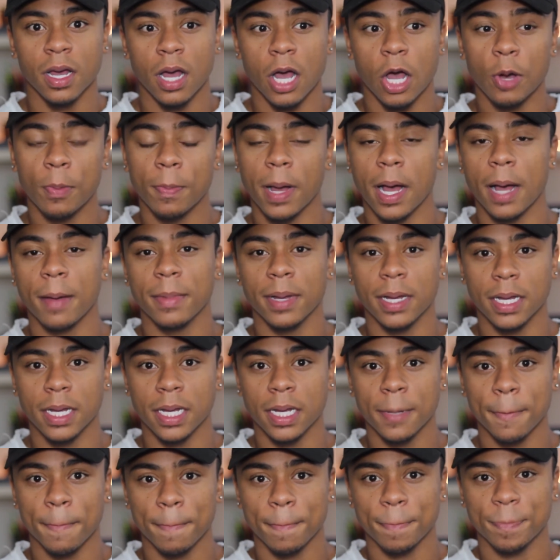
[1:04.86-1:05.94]

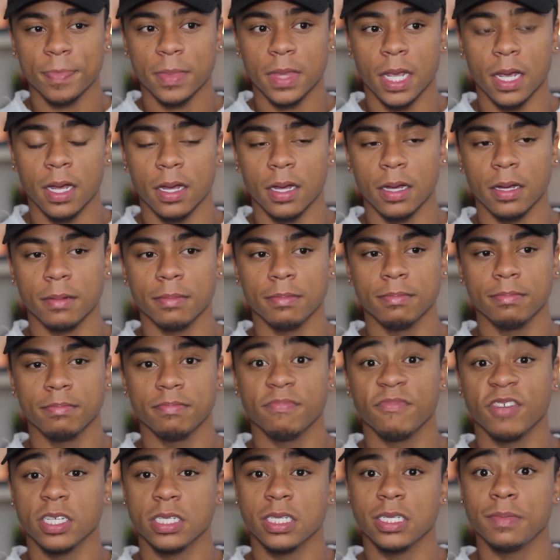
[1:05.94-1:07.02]
Obama
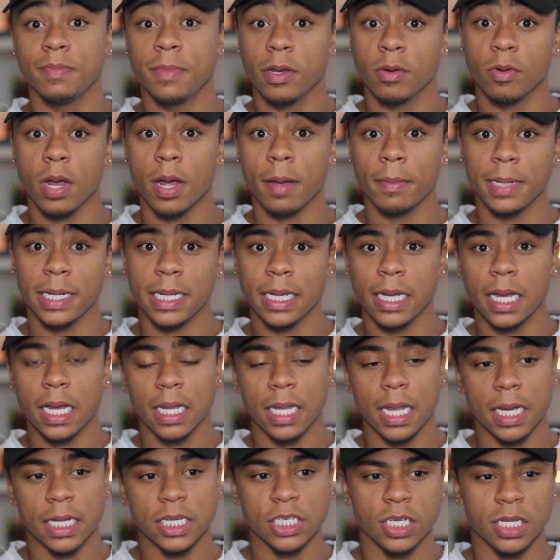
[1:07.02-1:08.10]
versus Mitt Romney
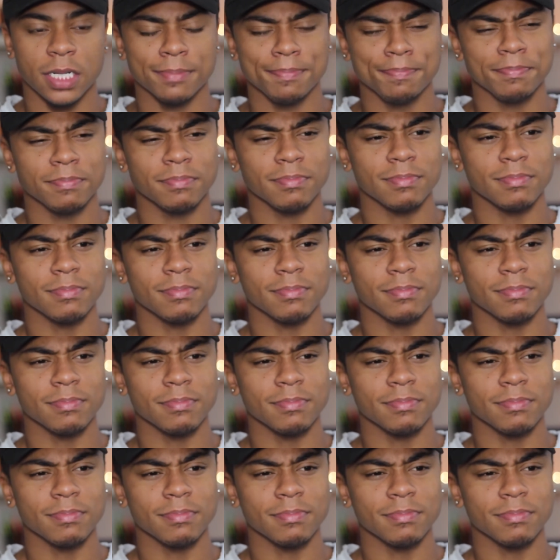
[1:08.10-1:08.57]
election,